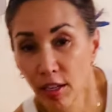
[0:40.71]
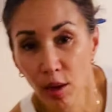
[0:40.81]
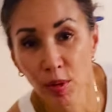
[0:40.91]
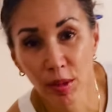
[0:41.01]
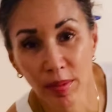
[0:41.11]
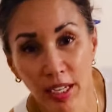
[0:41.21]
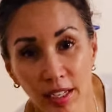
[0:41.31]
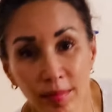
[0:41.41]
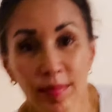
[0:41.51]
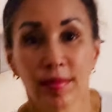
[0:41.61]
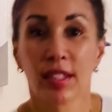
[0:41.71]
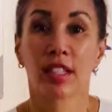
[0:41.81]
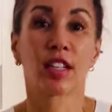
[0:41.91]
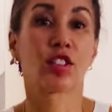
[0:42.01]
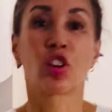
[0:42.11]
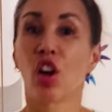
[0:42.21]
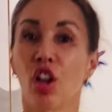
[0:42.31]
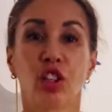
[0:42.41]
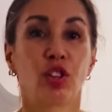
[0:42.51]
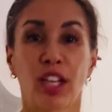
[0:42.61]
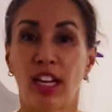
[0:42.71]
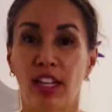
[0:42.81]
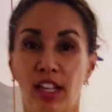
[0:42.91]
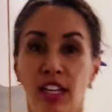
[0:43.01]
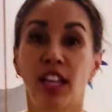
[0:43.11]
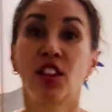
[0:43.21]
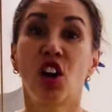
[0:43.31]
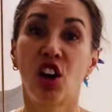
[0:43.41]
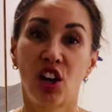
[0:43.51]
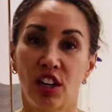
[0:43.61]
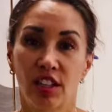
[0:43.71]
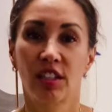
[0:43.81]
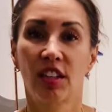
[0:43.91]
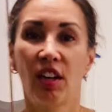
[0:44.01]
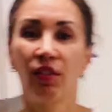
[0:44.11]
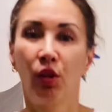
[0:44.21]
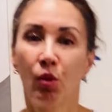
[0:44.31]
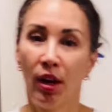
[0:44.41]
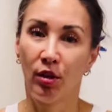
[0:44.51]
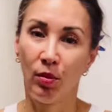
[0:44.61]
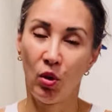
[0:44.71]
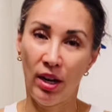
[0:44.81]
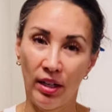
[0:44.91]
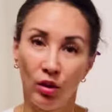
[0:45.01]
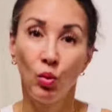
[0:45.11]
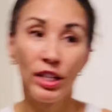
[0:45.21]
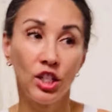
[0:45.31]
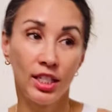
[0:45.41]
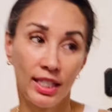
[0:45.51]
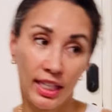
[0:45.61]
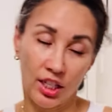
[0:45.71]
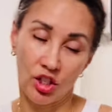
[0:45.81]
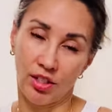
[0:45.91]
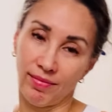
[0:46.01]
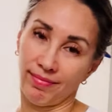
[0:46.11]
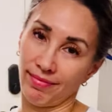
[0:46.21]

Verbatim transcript: Come with me because they're all located in the heart of Luana Moana, which is the kitchen.